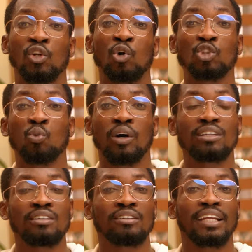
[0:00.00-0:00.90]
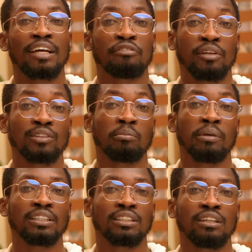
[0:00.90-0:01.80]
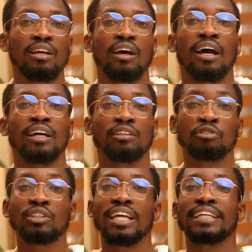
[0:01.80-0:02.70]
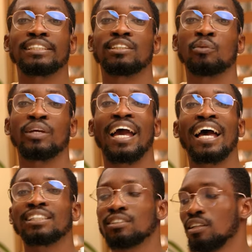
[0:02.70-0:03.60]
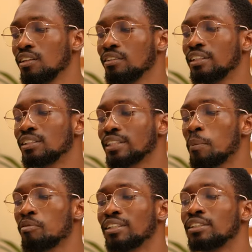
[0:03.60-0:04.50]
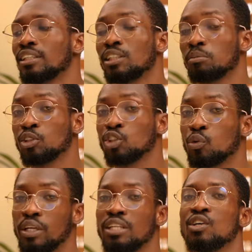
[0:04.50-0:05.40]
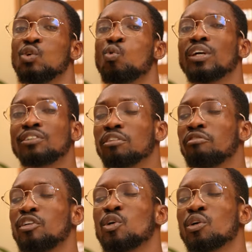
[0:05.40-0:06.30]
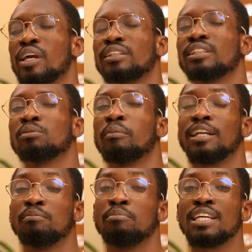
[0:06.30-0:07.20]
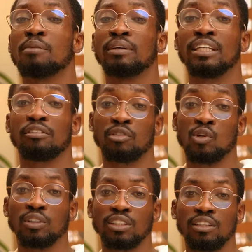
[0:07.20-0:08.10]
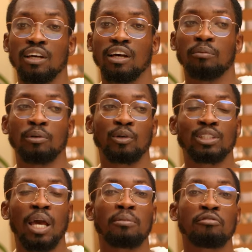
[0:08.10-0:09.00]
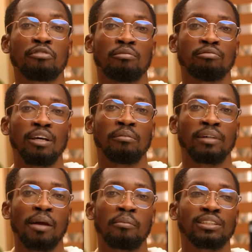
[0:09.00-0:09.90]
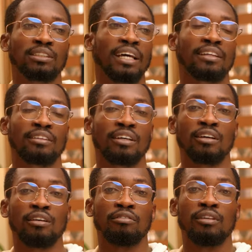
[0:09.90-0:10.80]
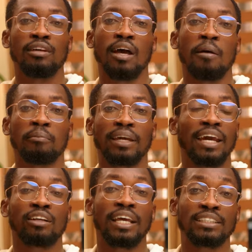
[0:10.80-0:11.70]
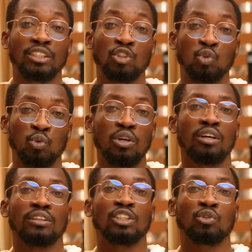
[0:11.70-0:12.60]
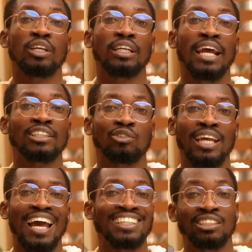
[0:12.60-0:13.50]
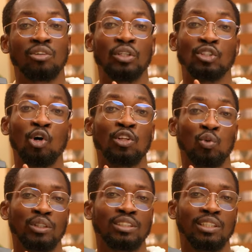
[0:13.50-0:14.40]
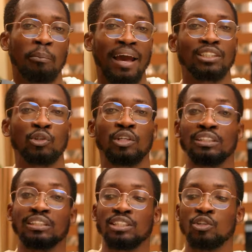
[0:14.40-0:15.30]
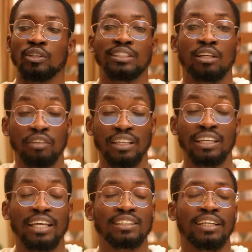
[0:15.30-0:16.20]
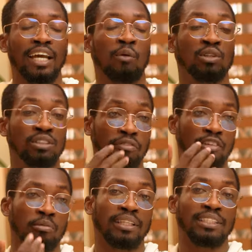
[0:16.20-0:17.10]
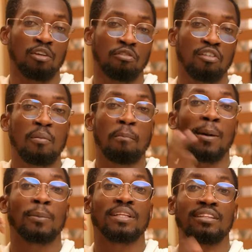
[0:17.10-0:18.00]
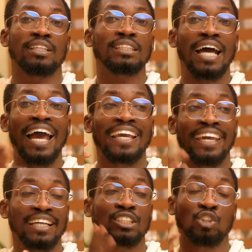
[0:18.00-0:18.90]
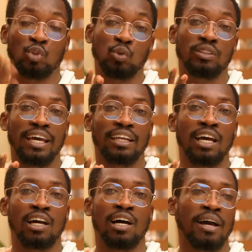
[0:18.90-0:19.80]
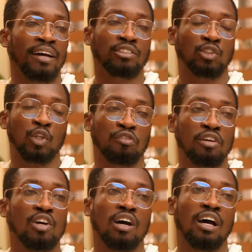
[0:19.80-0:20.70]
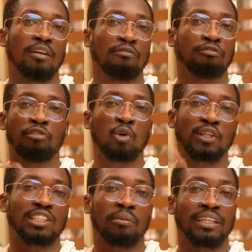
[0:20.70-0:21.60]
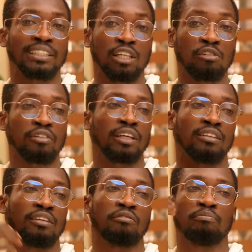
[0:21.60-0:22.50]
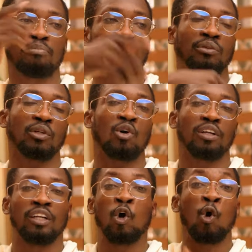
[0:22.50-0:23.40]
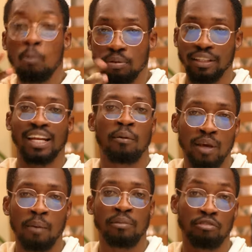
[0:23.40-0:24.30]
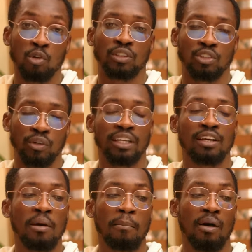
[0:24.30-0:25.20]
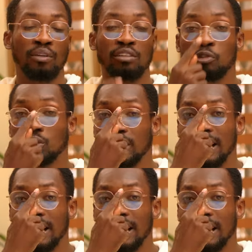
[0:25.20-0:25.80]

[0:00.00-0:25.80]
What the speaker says: And also one thing that I failed to mention, the Fuji XT3 has this type of adjustable screen, which for video creators might be a bit difficult because coming from cameras like the Canon XT2, the screen can actually articulate all the way to the back so you can see yourself in case like I want to film myself. But with this, I can't do that. I have to sort of focus on myself and then press record and hope that I'm in focus, right? Now with the Fuji